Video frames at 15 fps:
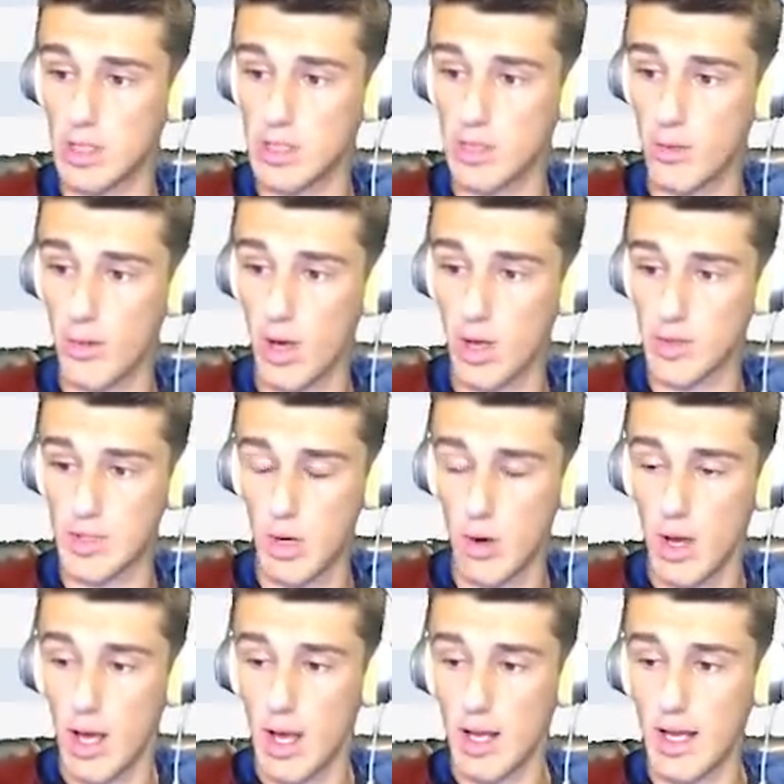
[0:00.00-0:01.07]
And then we also
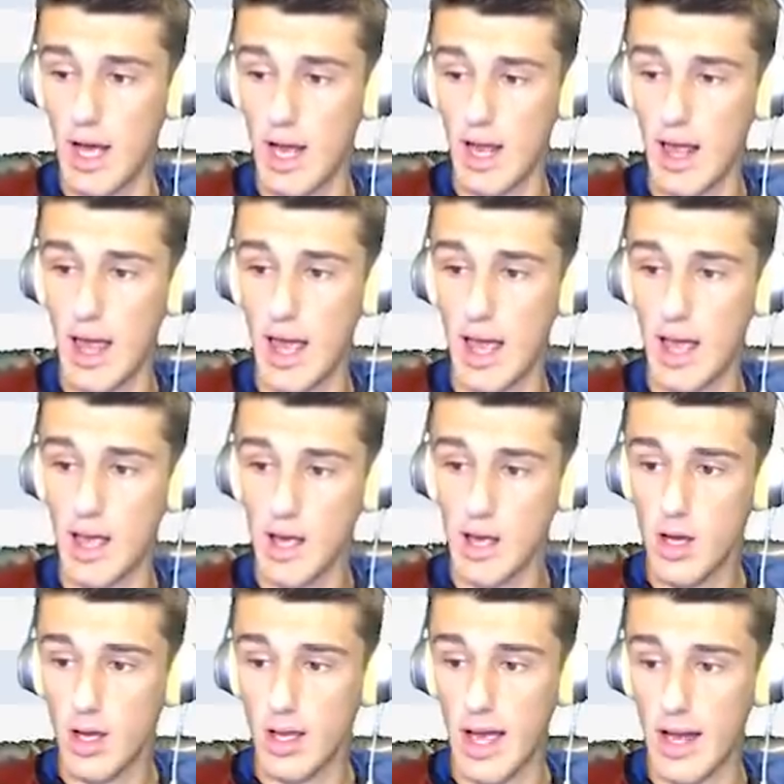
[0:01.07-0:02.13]
got a
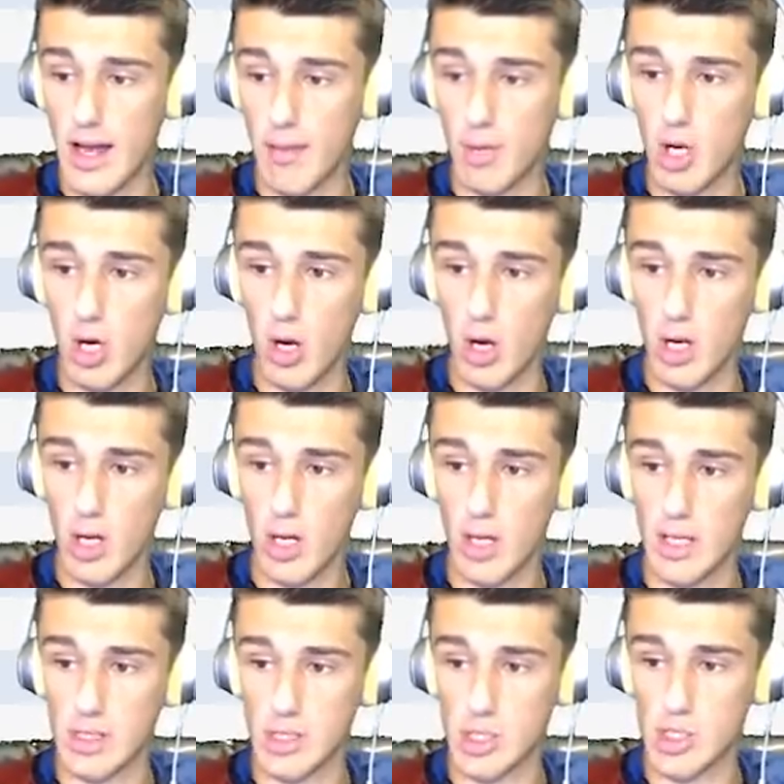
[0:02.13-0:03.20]
guy named Cook
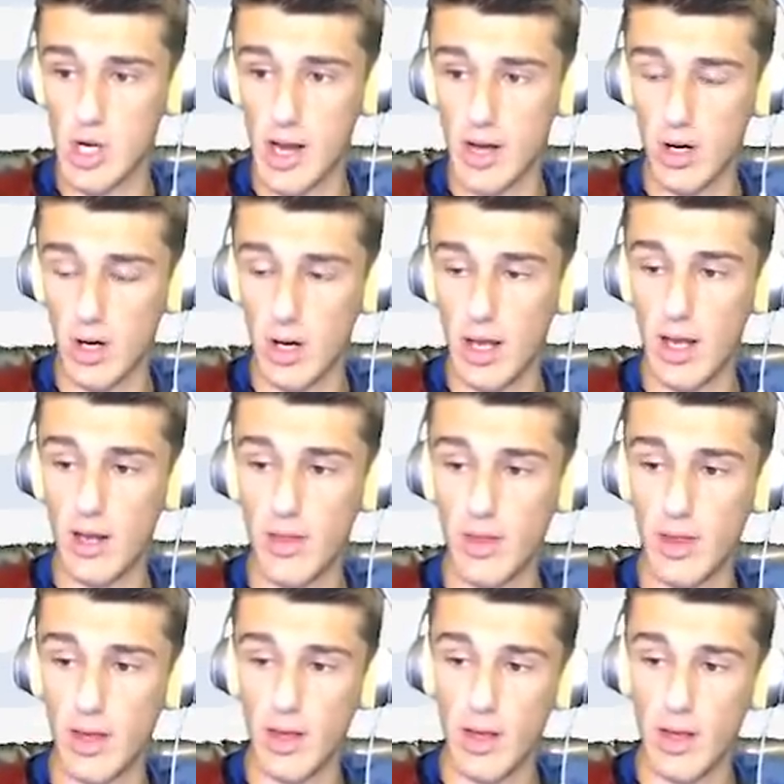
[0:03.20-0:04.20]
as a striker in the